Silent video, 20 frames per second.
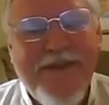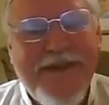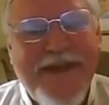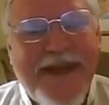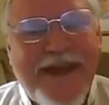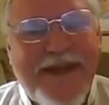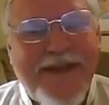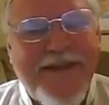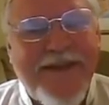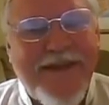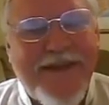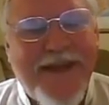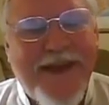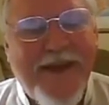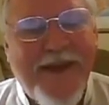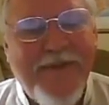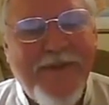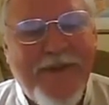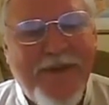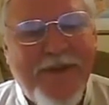taking the
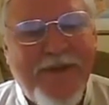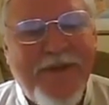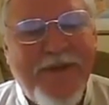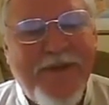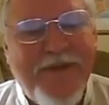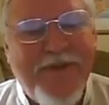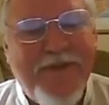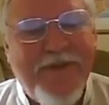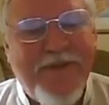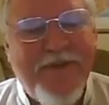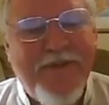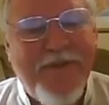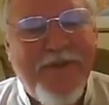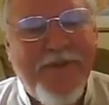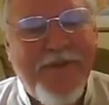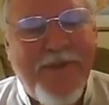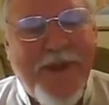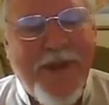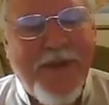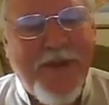time to
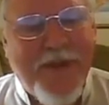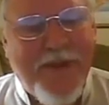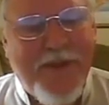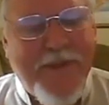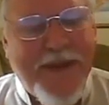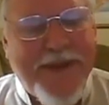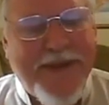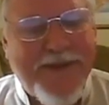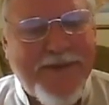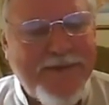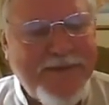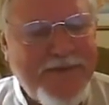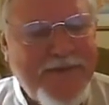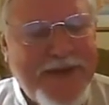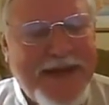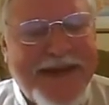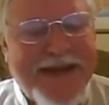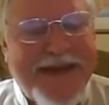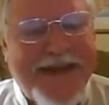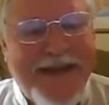be with me
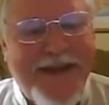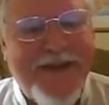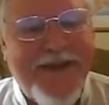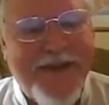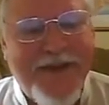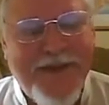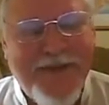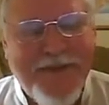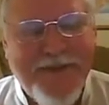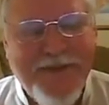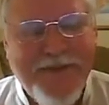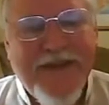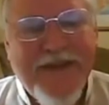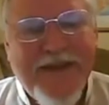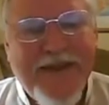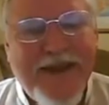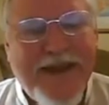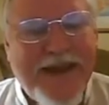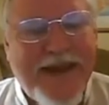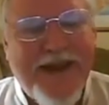and listen.
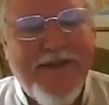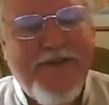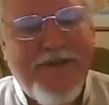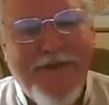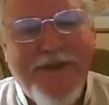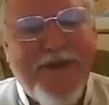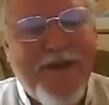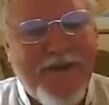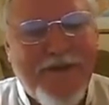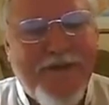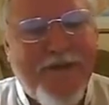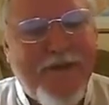And I feel